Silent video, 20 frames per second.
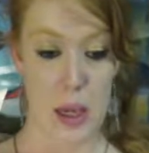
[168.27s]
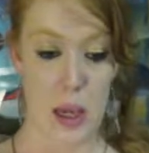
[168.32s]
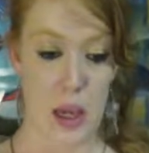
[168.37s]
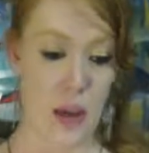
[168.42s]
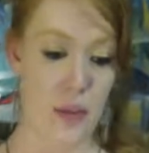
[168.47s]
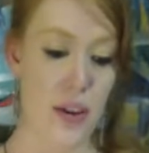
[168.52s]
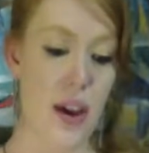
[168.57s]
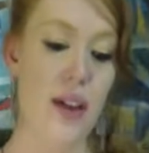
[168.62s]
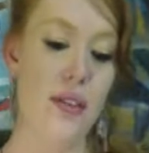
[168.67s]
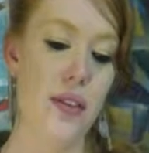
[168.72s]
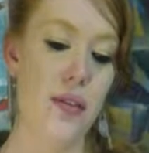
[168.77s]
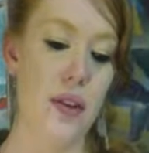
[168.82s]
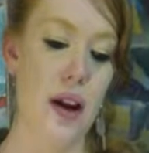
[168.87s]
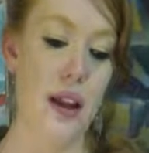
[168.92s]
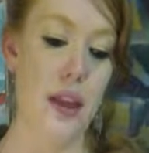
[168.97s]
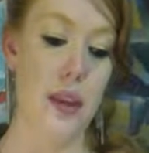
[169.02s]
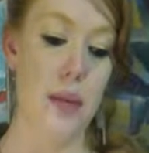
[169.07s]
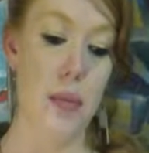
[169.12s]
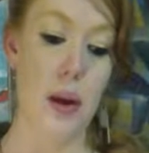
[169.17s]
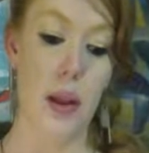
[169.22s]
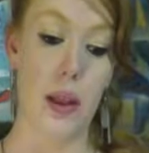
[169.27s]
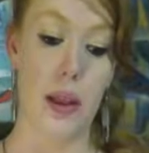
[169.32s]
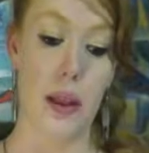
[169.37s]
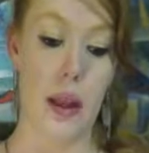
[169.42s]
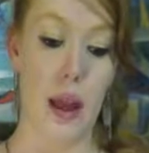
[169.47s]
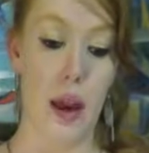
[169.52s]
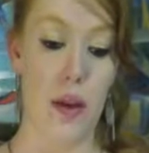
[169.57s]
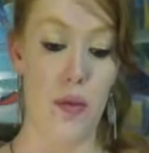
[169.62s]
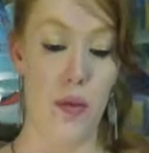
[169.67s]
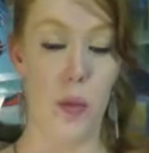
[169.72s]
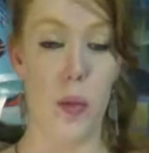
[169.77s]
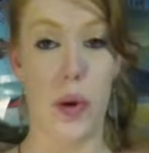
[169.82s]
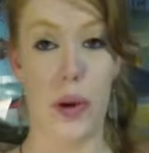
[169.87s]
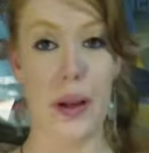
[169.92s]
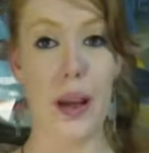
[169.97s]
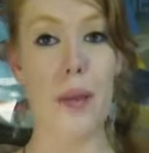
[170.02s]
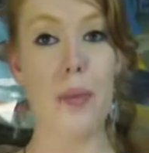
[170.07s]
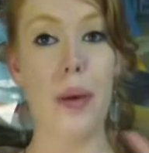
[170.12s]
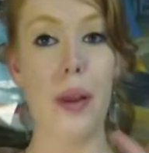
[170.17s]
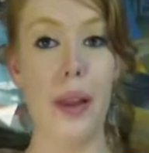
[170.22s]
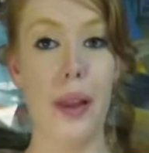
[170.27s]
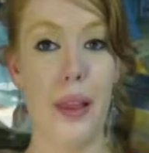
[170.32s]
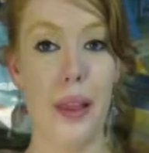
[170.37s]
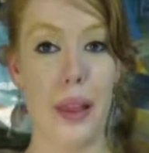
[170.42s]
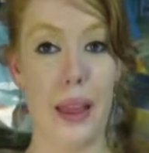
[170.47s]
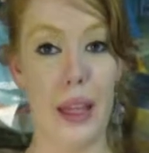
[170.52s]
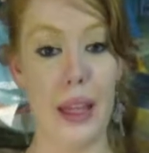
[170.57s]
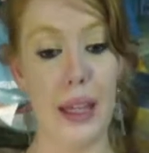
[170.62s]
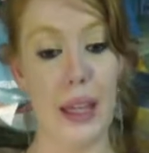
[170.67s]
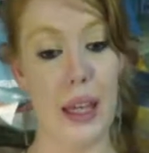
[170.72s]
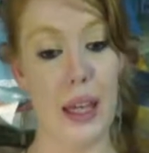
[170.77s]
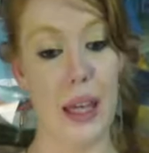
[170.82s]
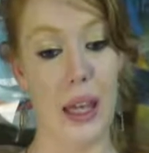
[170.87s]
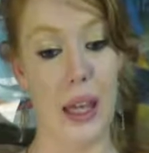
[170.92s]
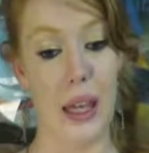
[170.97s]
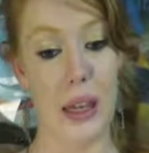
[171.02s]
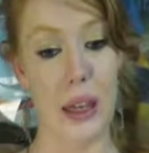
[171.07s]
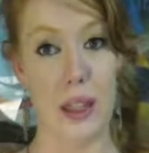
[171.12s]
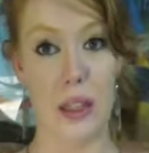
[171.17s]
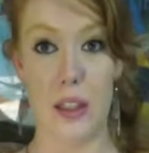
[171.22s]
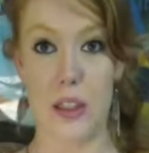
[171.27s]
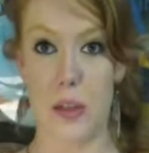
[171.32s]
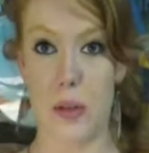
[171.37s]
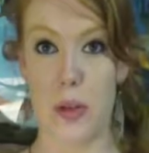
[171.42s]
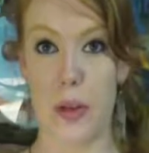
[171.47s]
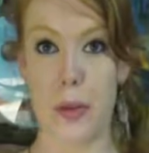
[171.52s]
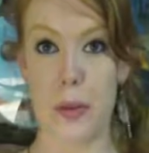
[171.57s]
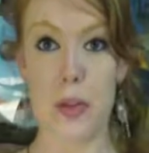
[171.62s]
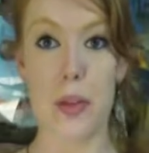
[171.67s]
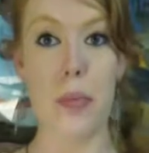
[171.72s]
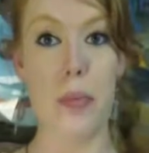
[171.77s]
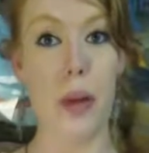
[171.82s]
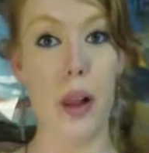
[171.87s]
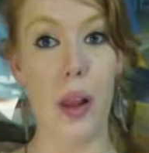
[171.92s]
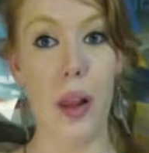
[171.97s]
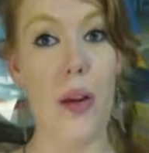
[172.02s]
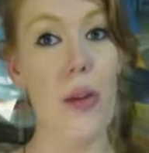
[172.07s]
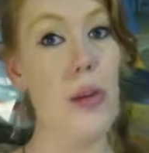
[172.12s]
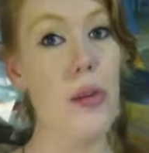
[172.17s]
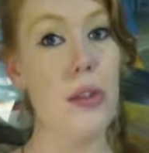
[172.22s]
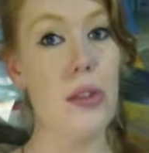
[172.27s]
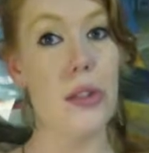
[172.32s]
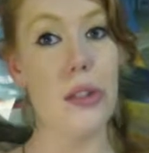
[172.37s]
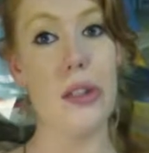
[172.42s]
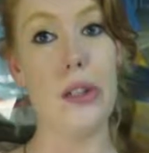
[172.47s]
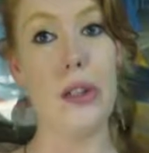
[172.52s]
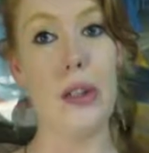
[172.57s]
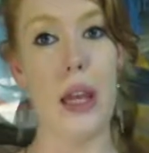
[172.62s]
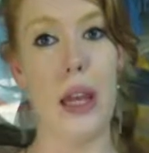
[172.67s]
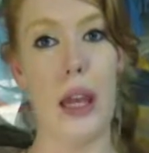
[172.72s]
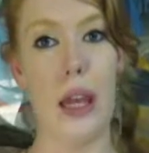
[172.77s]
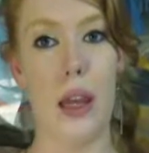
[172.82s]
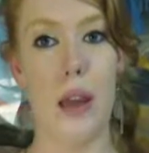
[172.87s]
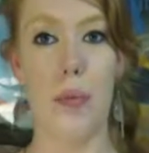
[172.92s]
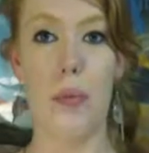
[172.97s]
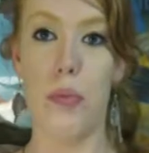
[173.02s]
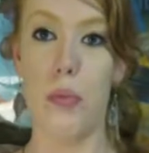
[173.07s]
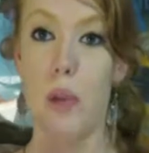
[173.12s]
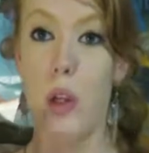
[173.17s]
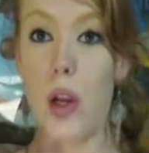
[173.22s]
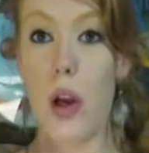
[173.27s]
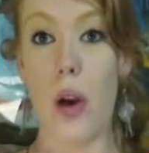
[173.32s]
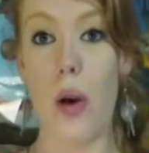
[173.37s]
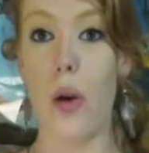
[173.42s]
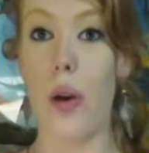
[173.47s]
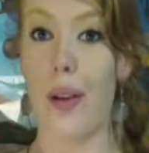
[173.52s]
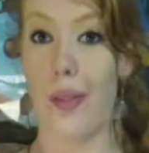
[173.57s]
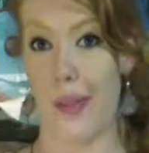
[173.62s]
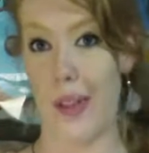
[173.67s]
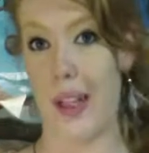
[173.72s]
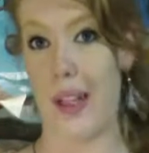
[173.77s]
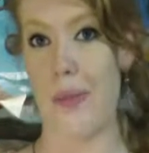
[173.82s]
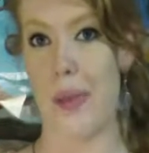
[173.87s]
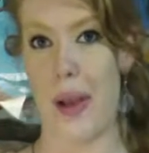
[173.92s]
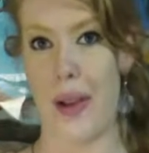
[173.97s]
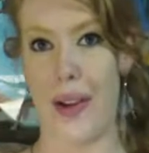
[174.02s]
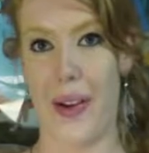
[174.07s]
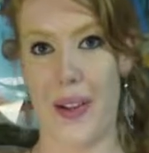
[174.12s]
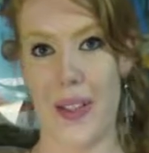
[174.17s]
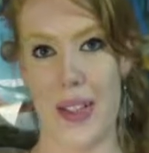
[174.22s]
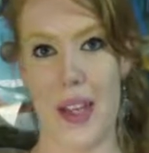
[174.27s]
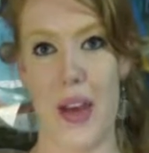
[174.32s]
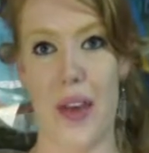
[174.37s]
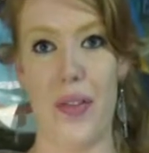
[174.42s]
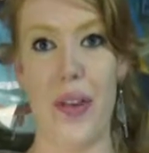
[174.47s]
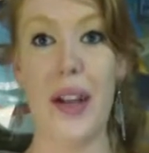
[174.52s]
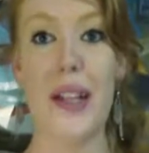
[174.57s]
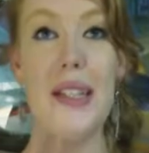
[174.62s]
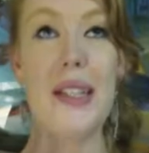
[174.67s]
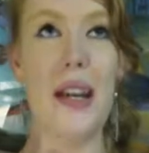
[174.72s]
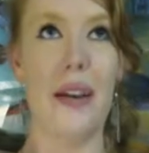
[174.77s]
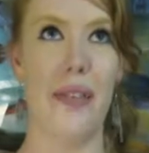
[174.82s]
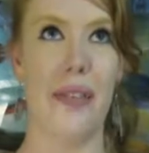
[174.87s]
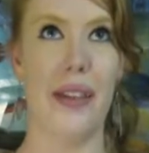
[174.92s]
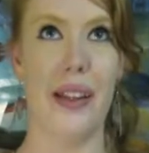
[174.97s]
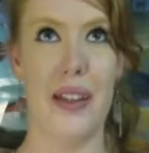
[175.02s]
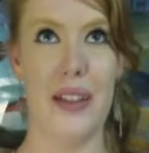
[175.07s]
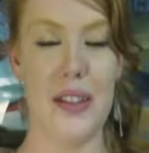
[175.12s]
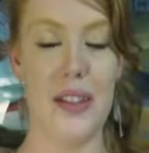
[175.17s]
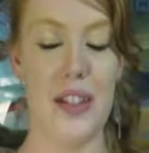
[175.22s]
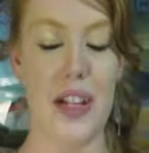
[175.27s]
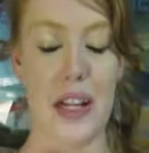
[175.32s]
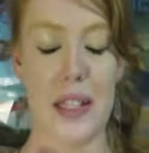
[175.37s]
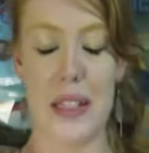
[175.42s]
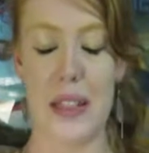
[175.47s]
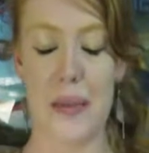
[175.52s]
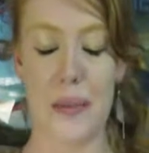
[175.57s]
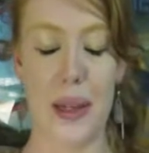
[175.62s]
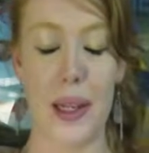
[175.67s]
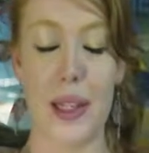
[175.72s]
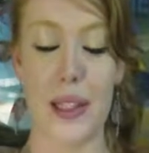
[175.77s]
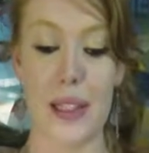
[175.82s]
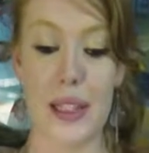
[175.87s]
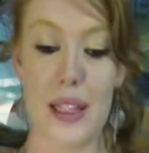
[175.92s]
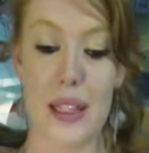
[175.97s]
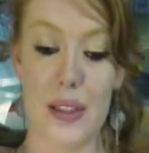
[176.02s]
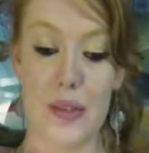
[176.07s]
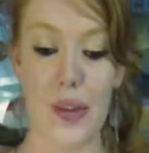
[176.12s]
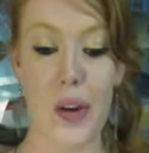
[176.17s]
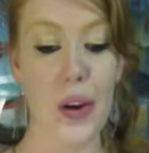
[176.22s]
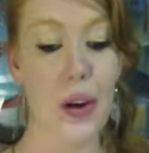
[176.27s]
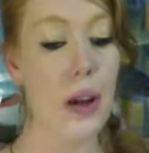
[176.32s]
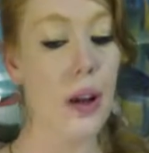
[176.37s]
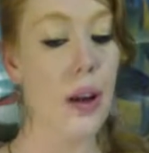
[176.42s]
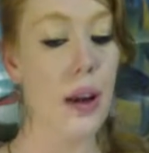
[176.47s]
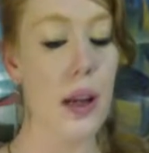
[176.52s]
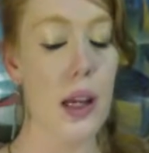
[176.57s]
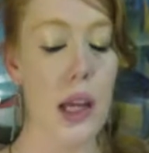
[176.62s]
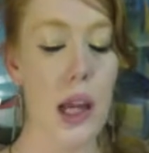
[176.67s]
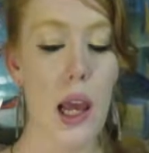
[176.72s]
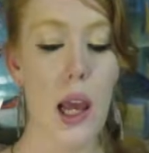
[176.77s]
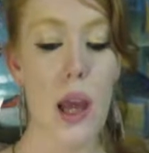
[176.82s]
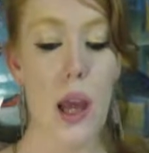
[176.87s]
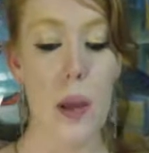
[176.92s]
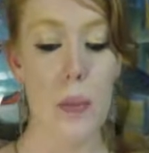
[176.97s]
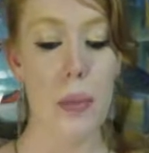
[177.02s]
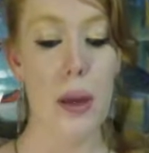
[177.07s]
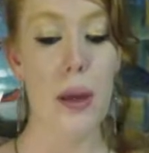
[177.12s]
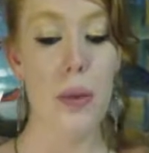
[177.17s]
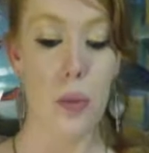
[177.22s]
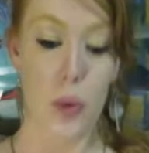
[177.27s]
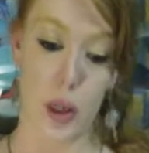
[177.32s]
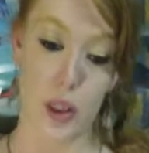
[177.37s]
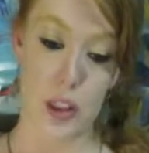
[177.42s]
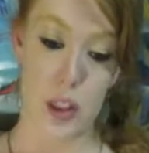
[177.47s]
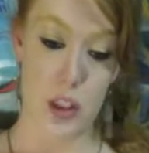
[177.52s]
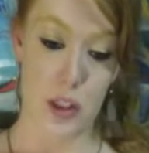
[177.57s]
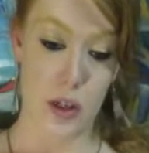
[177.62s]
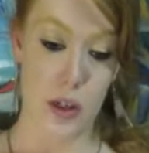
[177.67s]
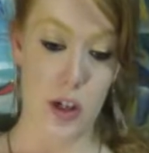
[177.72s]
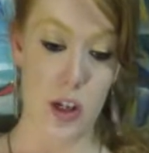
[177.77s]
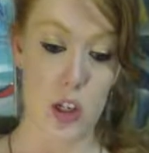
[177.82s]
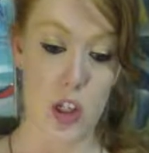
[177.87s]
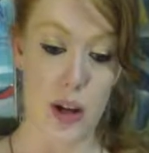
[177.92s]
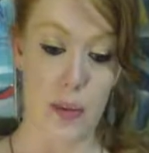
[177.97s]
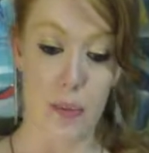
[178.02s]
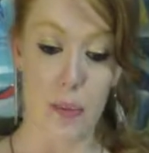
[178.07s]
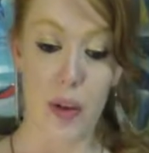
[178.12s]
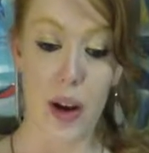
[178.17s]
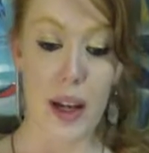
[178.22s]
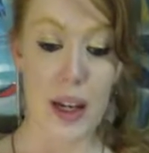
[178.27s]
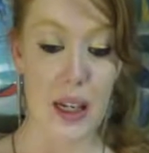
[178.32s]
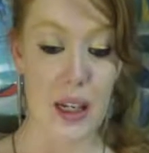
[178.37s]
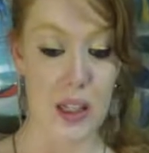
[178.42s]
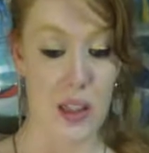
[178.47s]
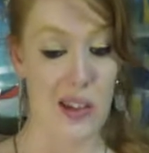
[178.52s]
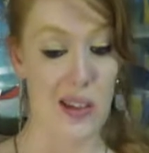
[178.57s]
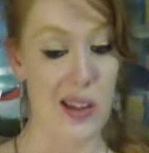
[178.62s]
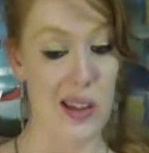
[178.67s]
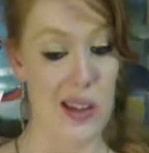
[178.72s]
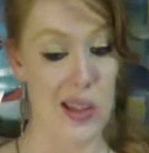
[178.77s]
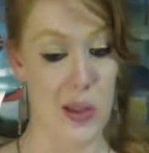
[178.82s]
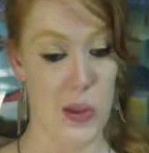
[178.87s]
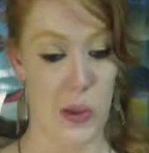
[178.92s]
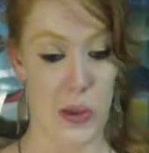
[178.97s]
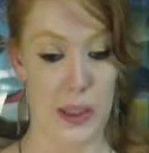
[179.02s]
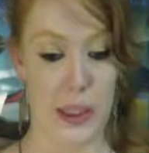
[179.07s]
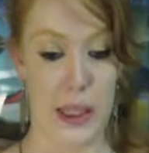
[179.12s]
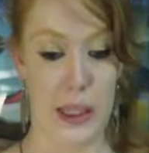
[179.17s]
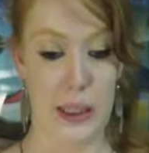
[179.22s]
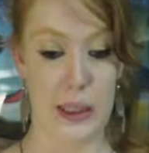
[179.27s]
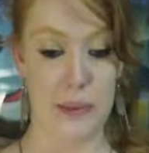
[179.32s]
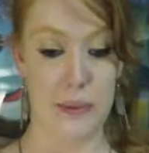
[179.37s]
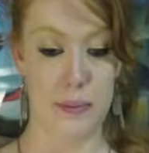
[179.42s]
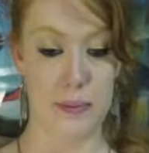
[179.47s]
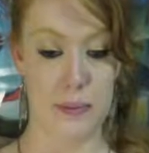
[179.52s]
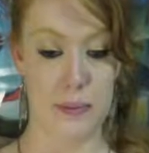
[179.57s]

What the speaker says: If you haven't read about the Ilvermorny, I'll put a link in the description below so you can go and read about it yourself. I definitely suggest it because it is very good, but we're just going to jump right into the sorting.